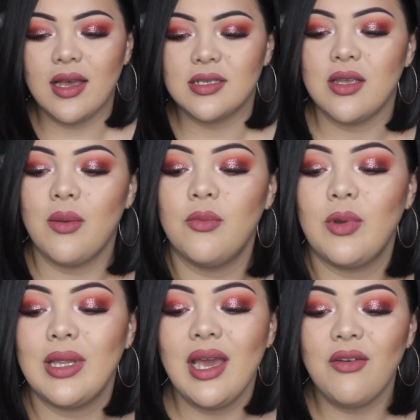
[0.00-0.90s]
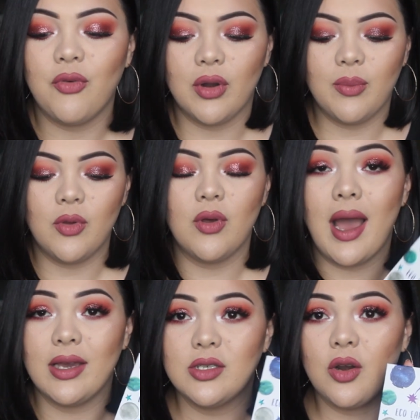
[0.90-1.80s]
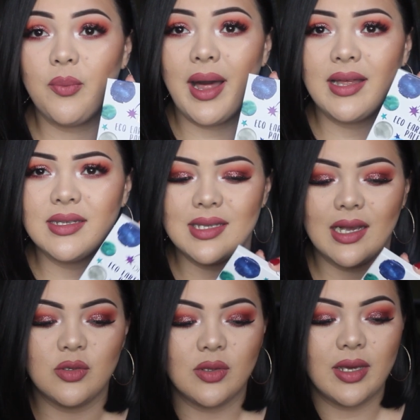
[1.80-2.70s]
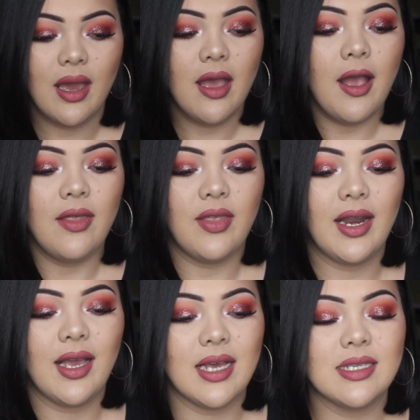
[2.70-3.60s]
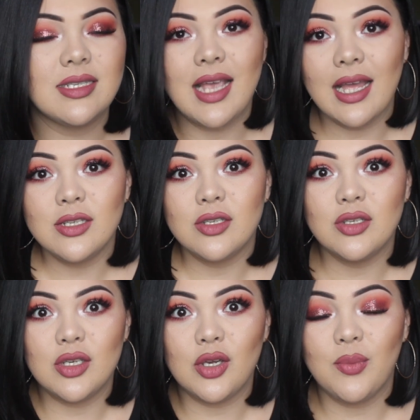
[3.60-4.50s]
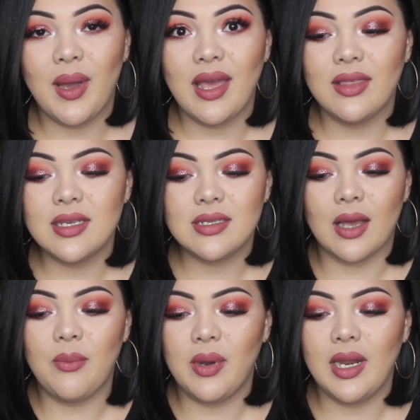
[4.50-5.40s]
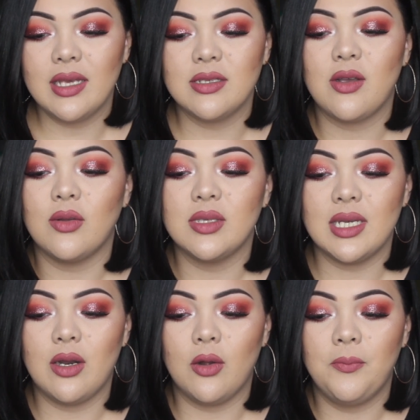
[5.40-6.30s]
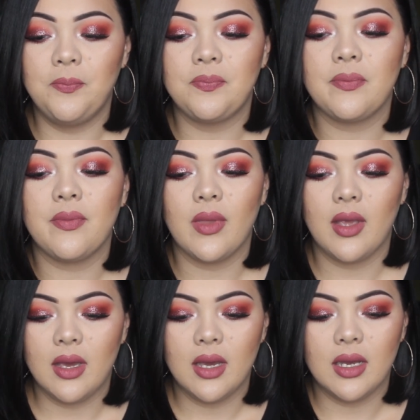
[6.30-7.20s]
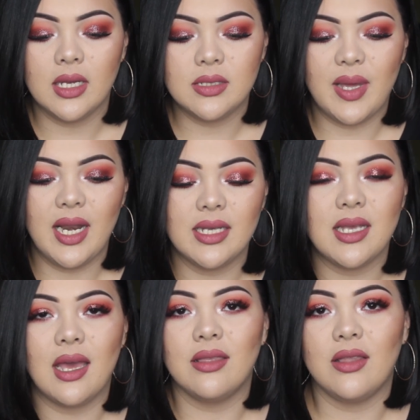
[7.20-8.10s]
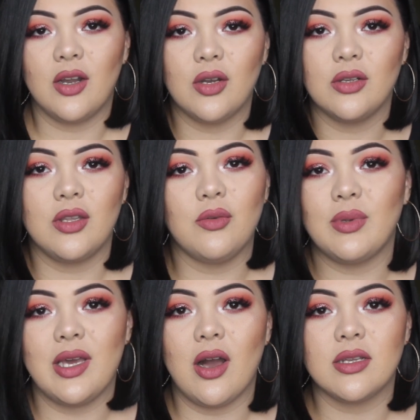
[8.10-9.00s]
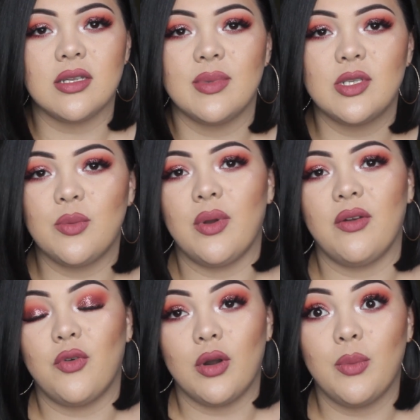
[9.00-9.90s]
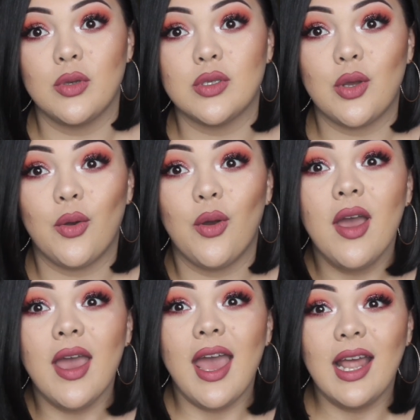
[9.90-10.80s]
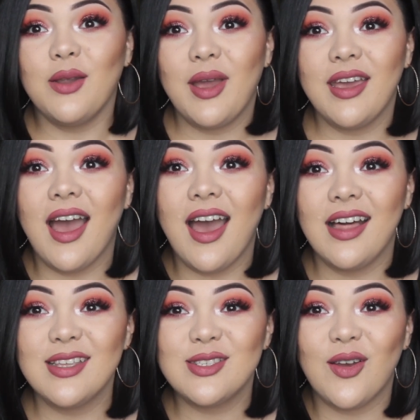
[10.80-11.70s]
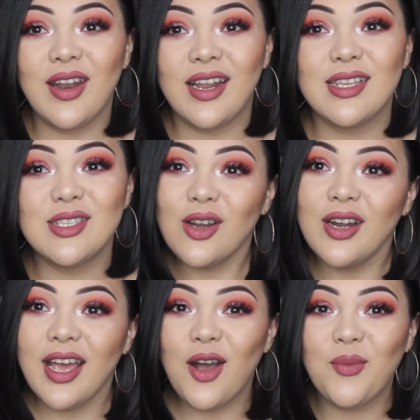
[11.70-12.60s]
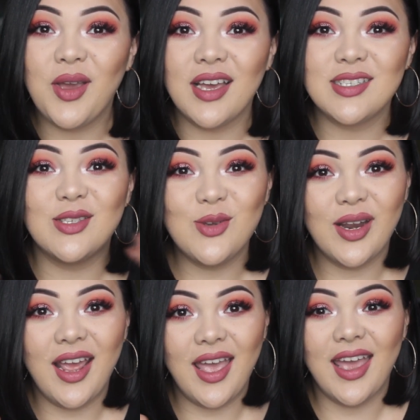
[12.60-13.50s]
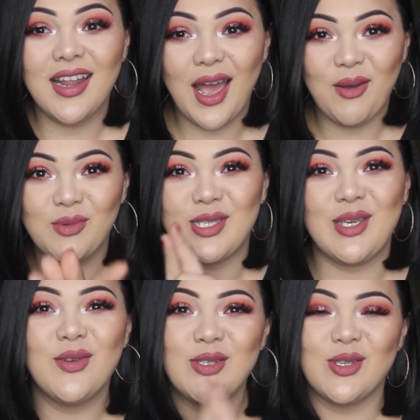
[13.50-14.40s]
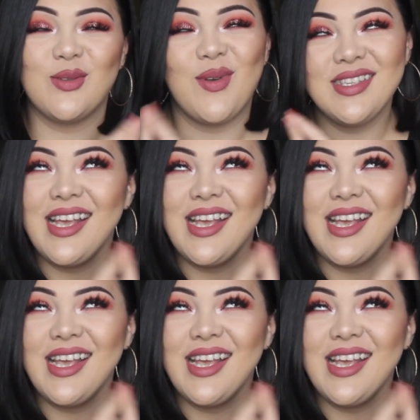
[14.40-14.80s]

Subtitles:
some really affordable eyeshadow palettes actually that I got sent to by this company. It's called Ditto Cosmetics, and they're really awesome and super affordable. So anyway, let's go ahead and get started. I hope you guys enjoyed it, and I will see you in just 1